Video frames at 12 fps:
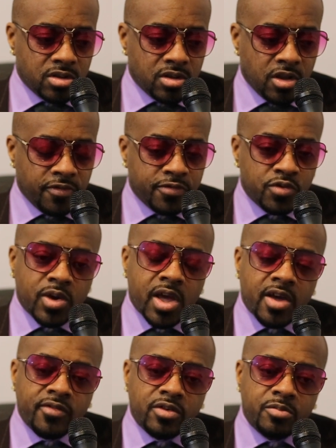If you
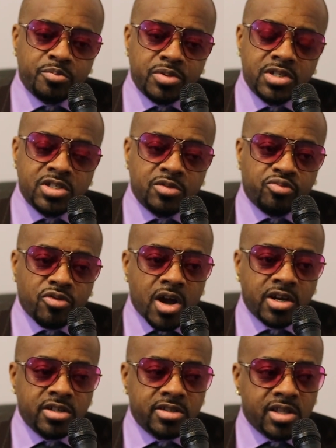have a piece of
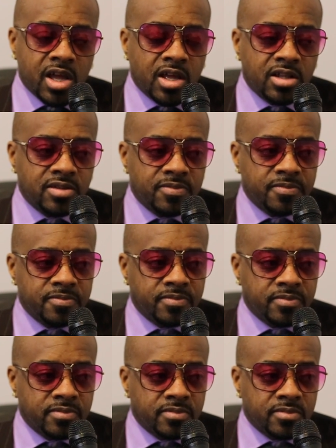product that
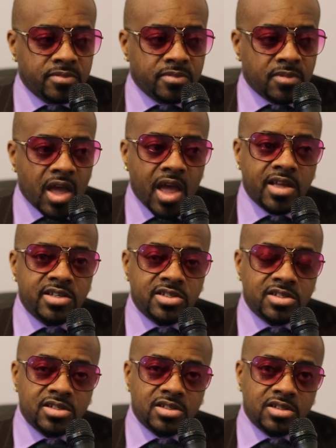
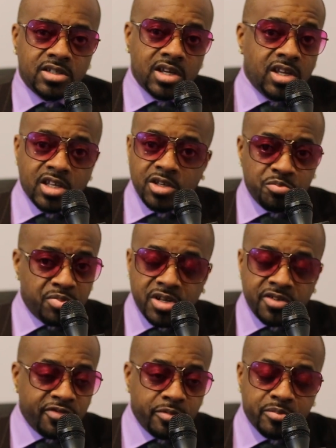has any bit
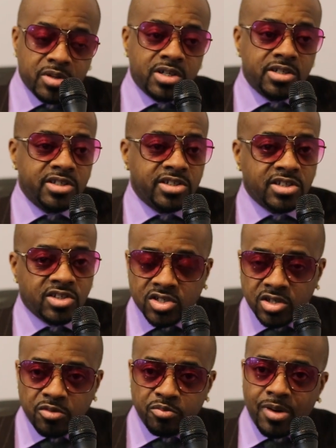of a buzz, it's
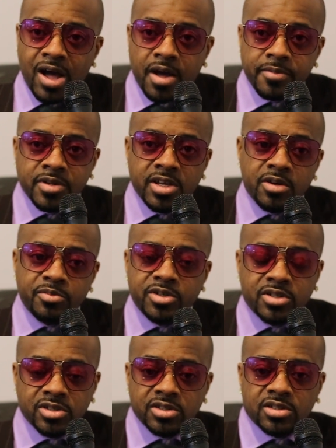gonna pop now,
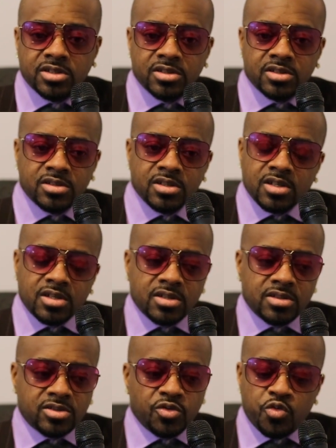because
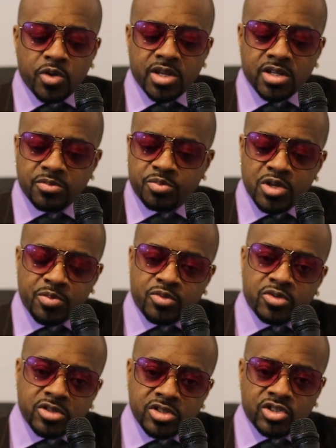the way
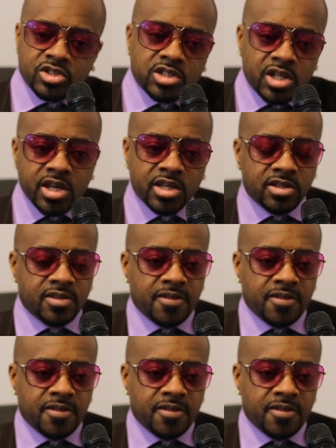people are just like